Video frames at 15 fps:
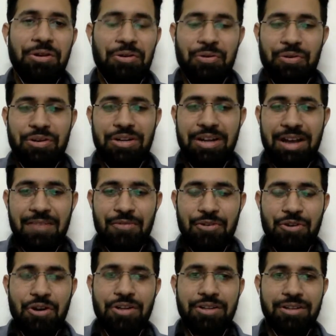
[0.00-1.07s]
Don't. I would
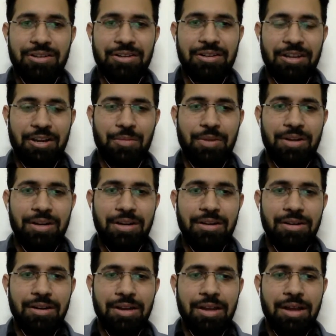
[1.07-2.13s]
not recommend it.
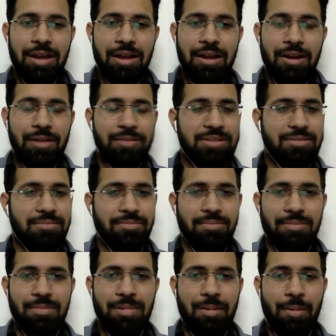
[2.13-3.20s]
I
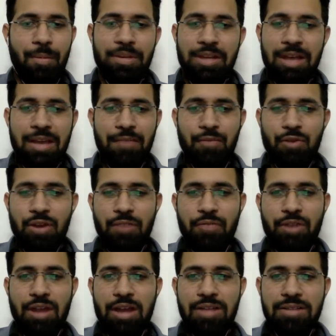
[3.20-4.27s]
mean, if
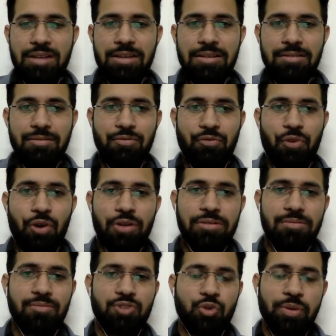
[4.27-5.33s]
you're asking for
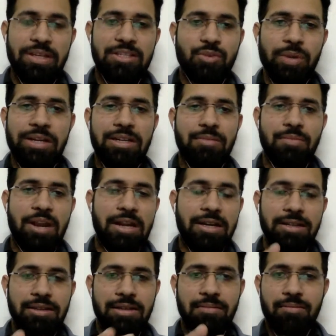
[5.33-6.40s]
Shui Sweet and
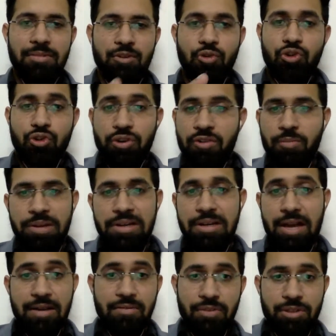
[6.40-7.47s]
Bradley, then you should have been
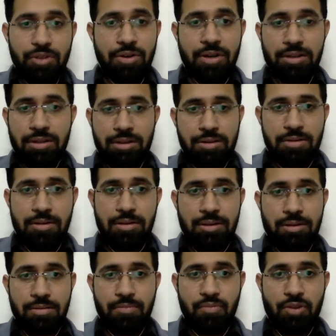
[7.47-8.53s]
done with your other
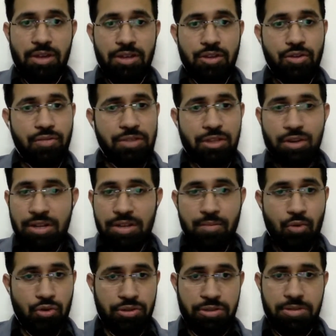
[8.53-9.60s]
with your other
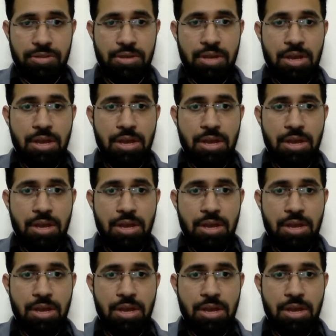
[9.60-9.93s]
books.